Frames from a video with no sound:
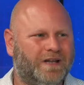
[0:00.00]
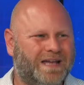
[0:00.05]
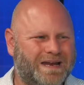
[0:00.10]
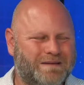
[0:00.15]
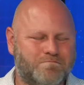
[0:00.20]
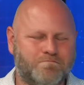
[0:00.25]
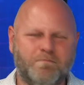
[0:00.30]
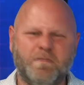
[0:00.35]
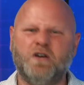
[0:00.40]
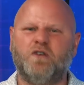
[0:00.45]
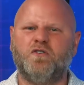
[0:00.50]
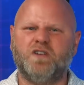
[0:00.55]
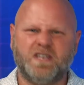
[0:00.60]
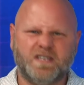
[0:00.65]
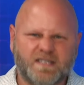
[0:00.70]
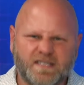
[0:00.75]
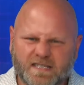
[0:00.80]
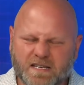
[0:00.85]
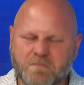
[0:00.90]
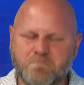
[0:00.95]
in
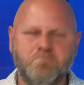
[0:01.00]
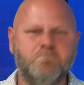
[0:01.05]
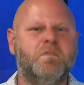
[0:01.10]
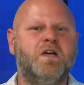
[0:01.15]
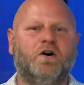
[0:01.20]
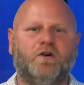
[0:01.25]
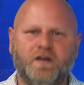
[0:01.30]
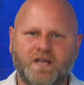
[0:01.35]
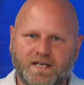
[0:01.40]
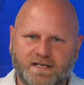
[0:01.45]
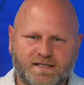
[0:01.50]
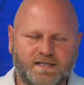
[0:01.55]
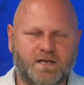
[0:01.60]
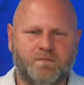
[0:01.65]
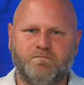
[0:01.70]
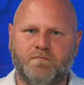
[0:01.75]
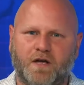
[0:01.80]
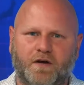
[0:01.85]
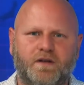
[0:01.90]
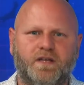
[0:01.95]
millions and millions
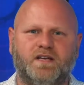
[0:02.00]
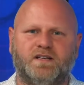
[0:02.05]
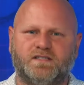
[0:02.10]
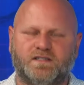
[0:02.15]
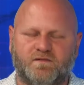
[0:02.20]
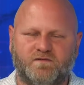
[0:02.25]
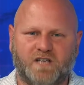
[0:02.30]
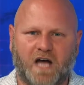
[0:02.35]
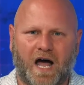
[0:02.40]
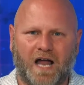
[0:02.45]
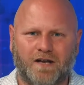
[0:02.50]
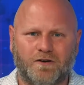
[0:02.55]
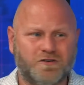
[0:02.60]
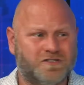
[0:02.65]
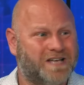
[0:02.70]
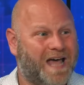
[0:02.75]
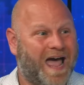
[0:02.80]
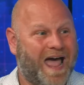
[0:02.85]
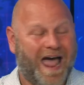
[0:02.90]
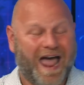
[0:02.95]
and millions of dollars,